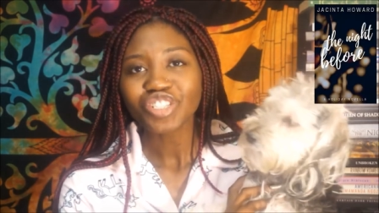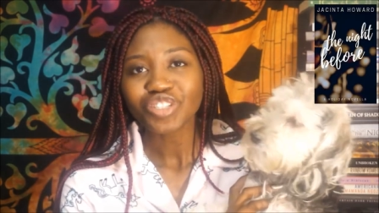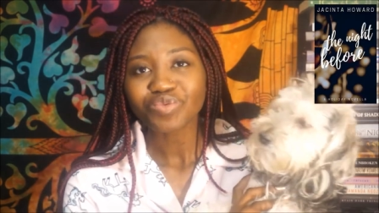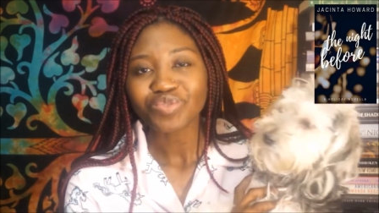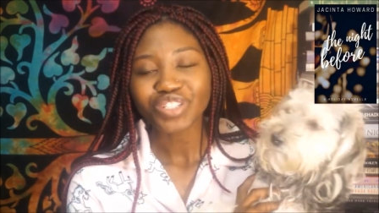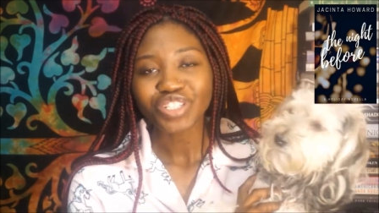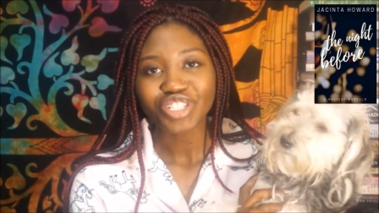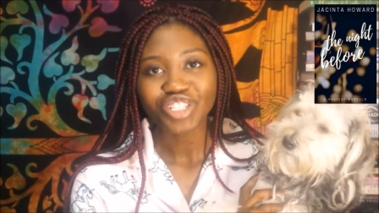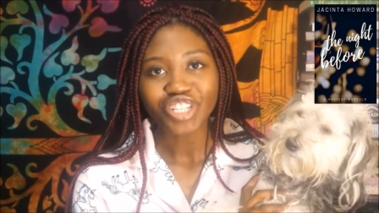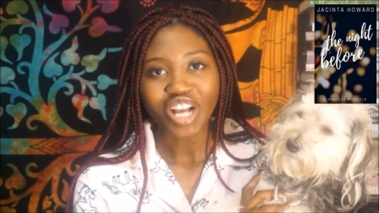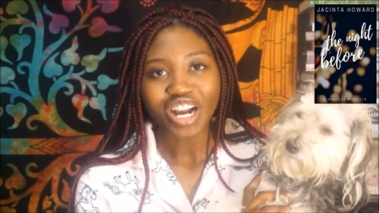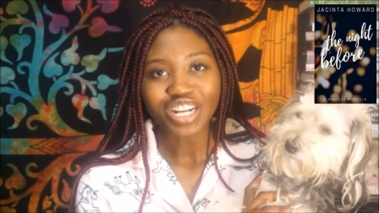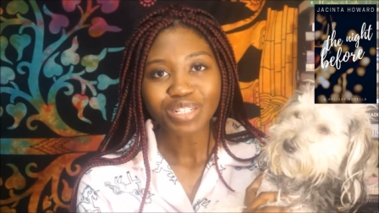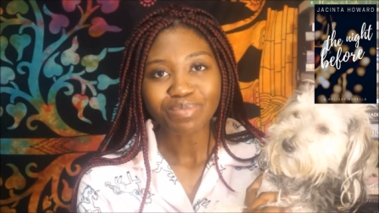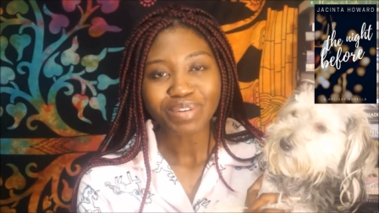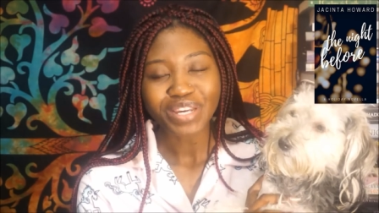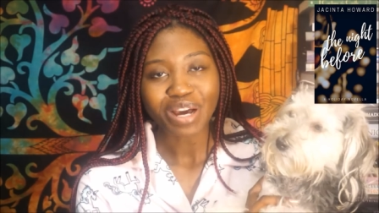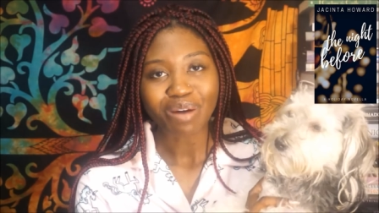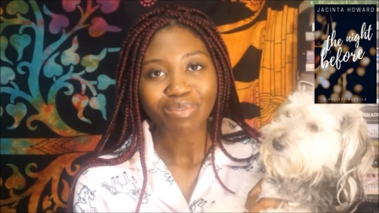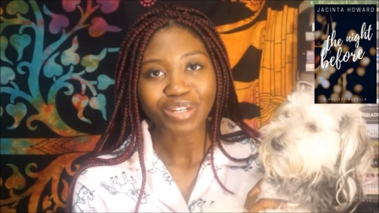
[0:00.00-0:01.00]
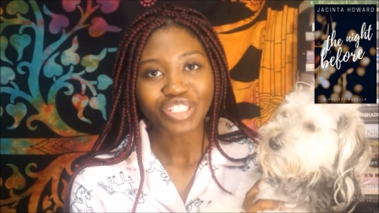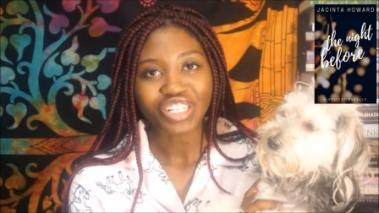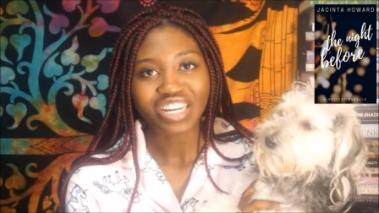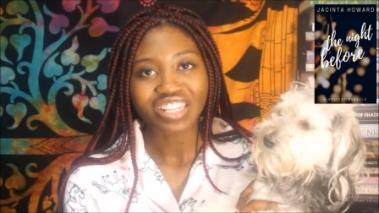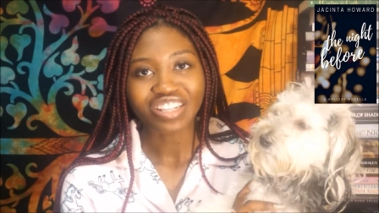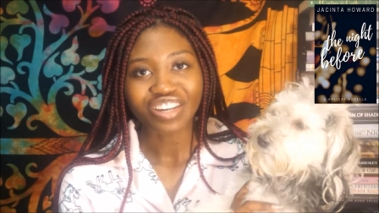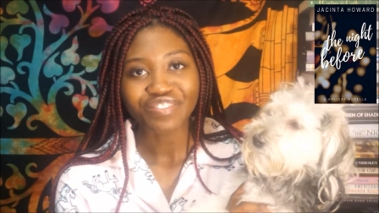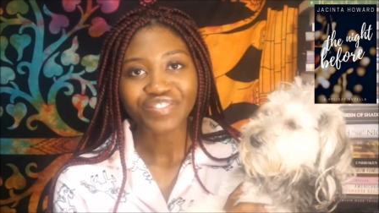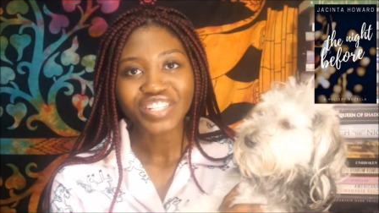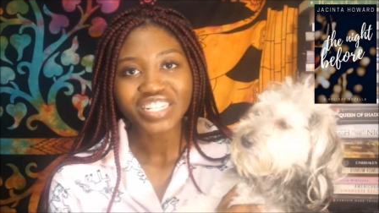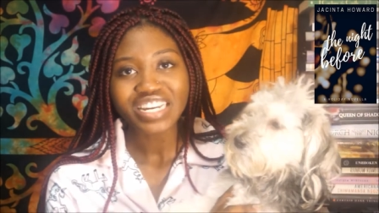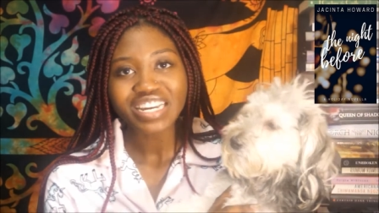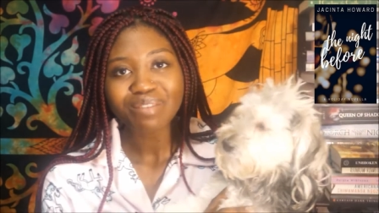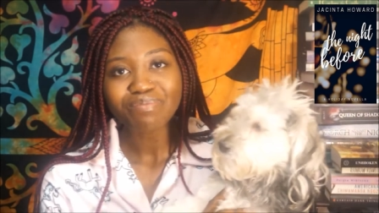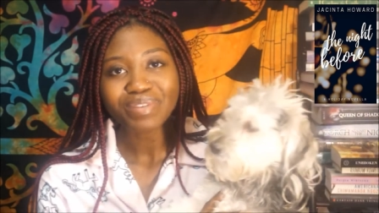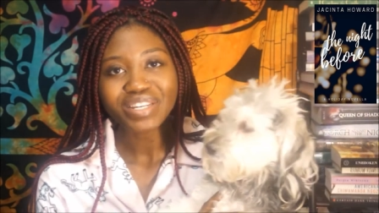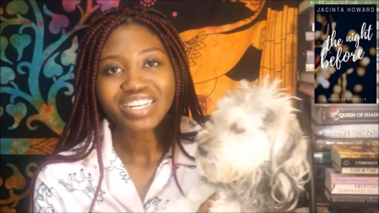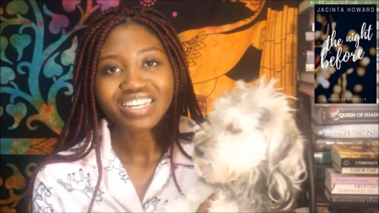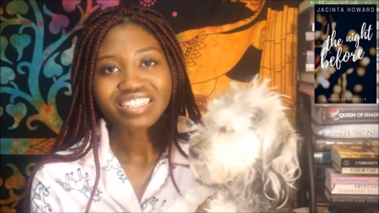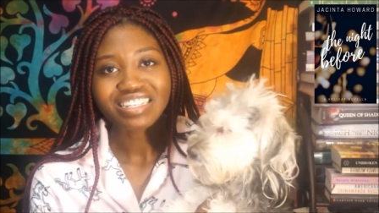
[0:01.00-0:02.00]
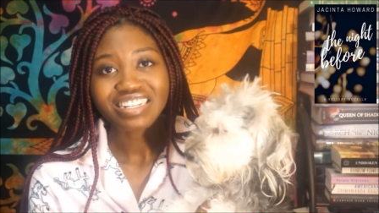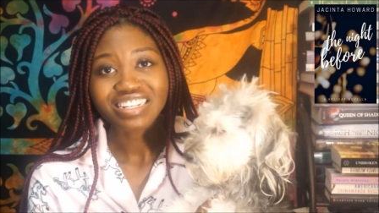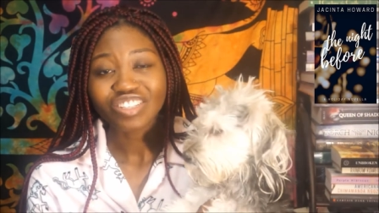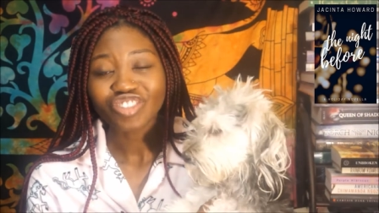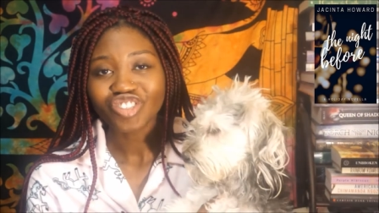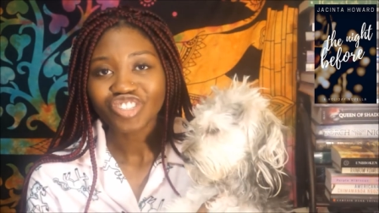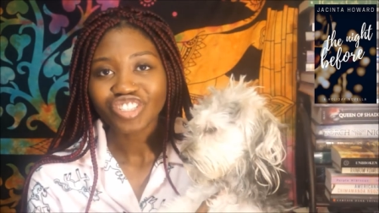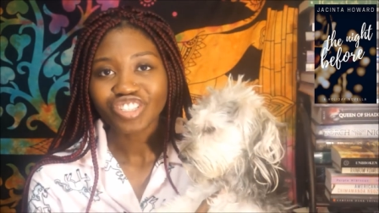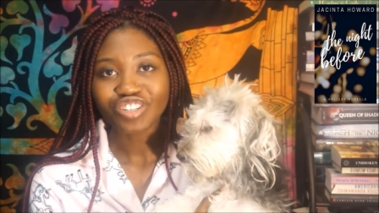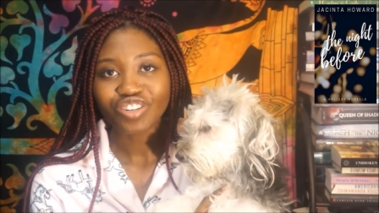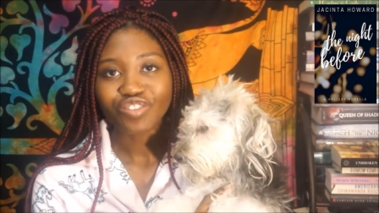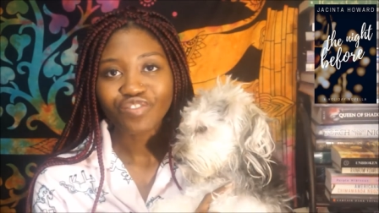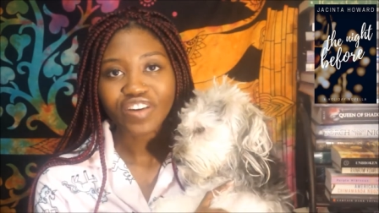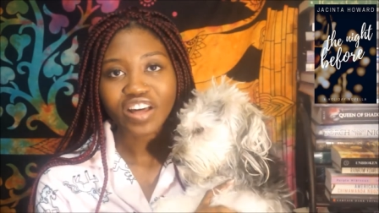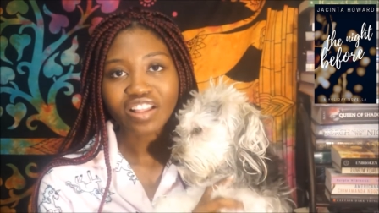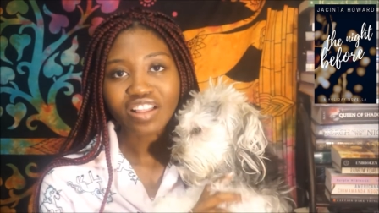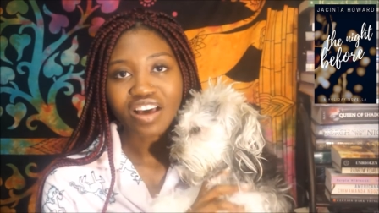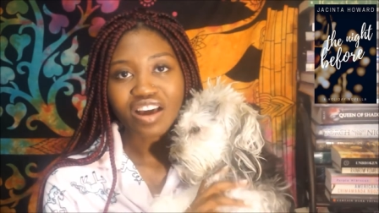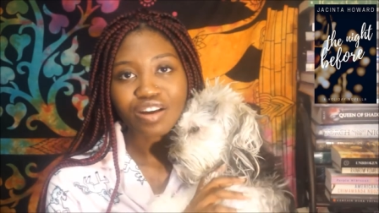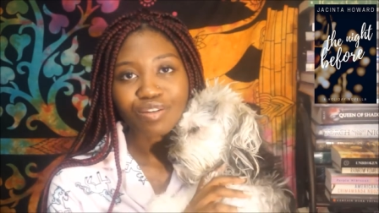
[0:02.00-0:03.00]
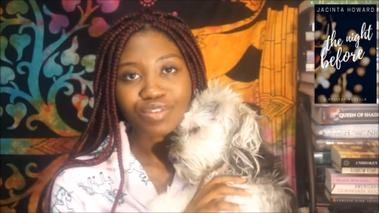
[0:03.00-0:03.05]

It really shocked me how much I loved it because it is just a novella.